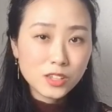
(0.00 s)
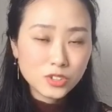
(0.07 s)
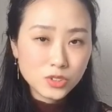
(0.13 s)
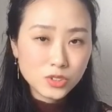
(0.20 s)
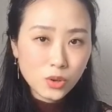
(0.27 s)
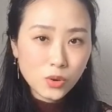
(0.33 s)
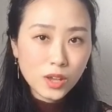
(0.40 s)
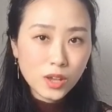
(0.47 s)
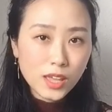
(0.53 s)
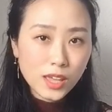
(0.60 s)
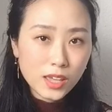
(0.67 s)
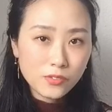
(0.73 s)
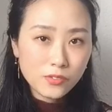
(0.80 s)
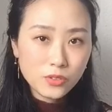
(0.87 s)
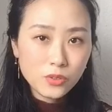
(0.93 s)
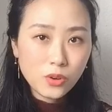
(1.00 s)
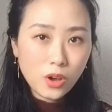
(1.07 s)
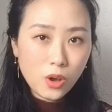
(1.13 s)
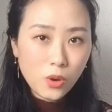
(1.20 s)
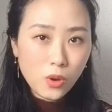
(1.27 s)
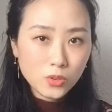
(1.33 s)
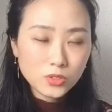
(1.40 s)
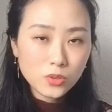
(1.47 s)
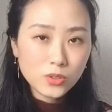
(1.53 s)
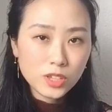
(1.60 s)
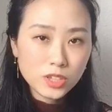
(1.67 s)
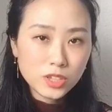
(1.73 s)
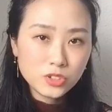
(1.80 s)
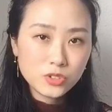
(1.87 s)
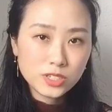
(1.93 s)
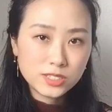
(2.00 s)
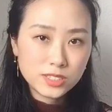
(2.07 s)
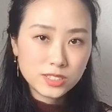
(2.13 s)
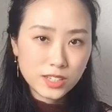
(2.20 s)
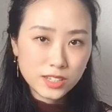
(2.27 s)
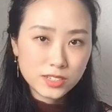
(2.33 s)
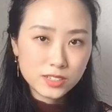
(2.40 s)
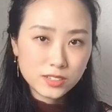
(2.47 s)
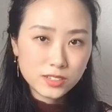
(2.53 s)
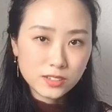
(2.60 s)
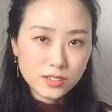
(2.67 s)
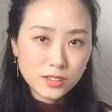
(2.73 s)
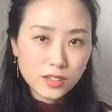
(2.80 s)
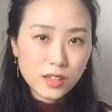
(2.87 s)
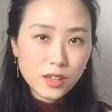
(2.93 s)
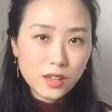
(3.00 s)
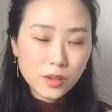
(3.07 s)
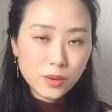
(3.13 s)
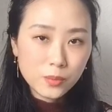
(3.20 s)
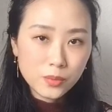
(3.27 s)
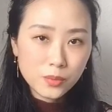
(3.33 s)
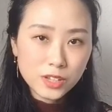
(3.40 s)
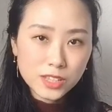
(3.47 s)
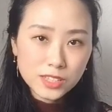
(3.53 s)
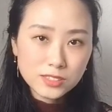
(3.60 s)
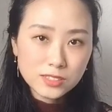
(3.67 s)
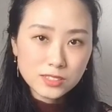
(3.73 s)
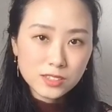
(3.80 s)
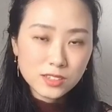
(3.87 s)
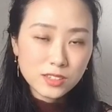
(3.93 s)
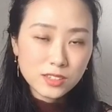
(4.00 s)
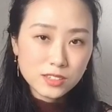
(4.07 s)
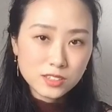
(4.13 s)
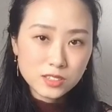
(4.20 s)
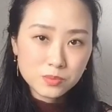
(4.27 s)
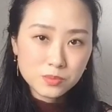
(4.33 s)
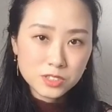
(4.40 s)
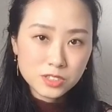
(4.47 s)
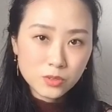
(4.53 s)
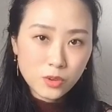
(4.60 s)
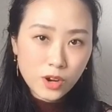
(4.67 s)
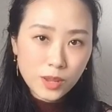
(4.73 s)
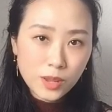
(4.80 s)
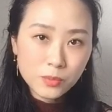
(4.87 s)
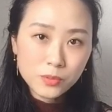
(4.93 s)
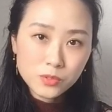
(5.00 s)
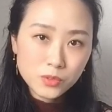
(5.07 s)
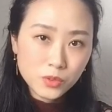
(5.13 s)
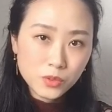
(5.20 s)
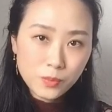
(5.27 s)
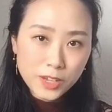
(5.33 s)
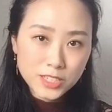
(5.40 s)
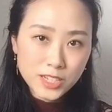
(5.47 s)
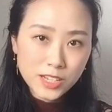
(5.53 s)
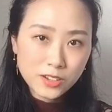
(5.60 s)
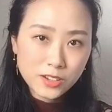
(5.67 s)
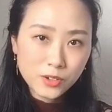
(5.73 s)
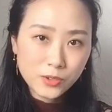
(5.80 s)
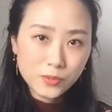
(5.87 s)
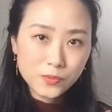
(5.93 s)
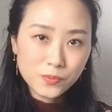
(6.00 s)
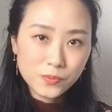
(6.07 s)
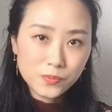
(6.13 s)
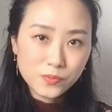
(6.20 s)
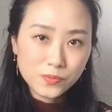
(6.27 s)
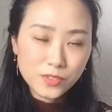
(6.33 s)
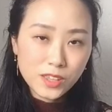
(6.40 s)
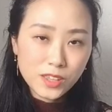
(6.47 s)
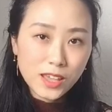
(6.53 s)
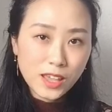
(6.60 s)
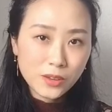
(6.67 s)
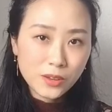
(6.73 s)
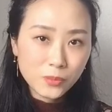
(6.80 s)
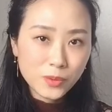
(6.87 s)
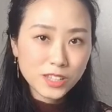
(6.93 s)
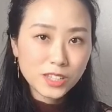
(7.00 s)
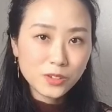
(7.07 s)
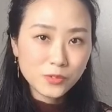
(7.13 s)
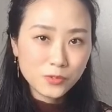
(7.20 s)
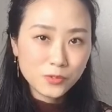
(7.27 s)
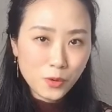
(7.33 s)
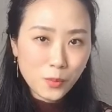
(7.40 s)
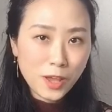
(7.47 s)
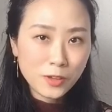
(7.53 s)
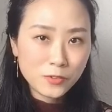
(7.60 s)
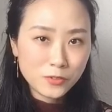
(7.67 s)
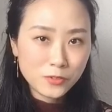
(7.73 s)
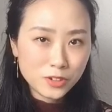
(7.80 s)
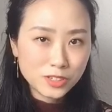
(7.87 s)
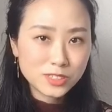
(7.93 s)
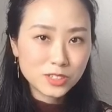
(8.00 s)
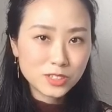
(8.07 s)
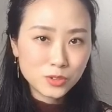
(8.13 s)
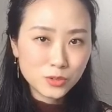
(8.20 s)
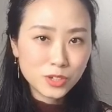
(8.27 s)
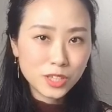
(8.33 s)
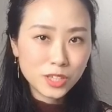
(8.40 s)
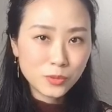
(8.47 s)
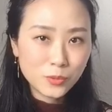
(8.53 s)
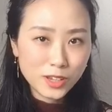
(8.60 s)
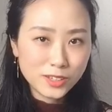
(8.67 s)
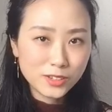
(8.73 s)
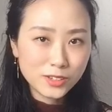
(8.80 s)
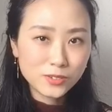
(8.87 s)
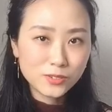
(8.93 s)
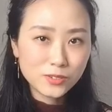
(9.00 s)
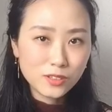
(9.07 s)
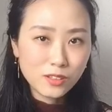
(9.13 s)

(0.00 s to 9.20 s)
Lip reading: So if you are also interested, please subscribe to my channel and waiting for my first cooking video,